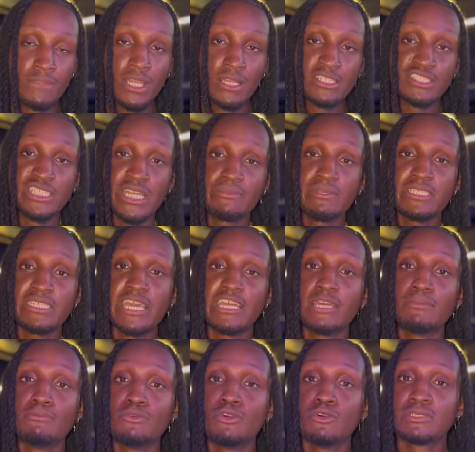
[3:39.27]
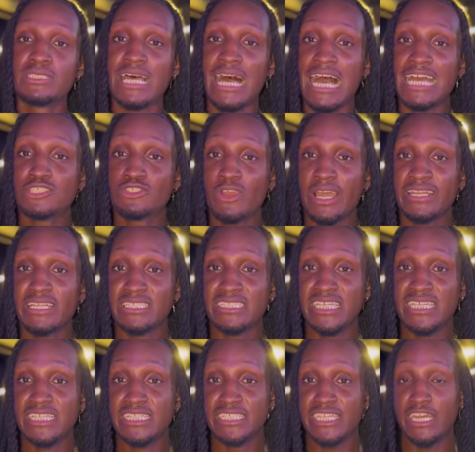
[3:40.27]
JB skating moves, I try to
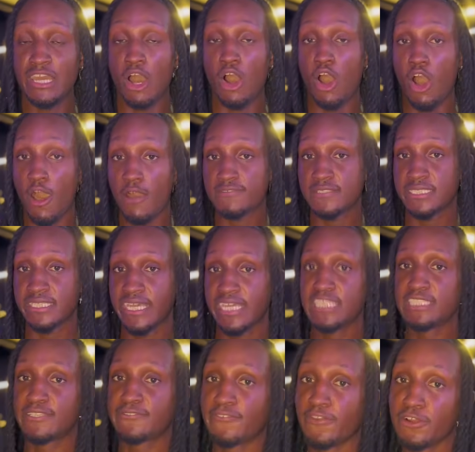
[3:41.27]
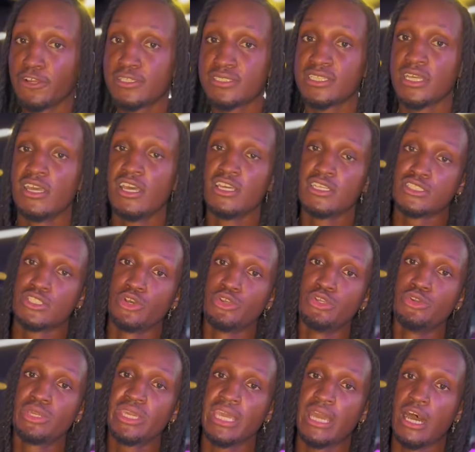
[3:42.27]
teach it off skates first so
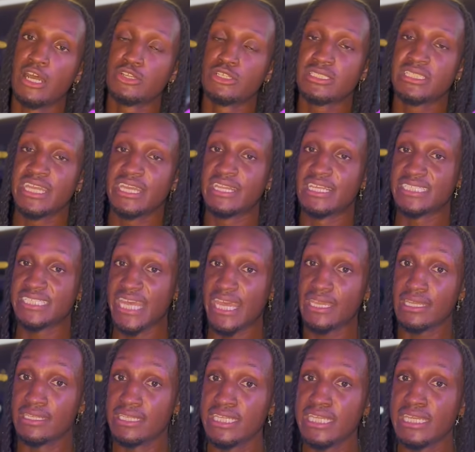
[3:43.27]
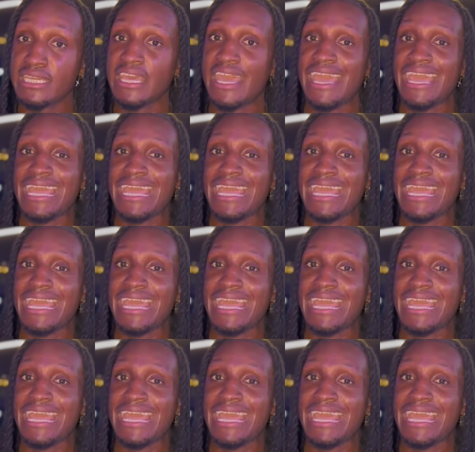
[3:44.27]
you can understand the technique,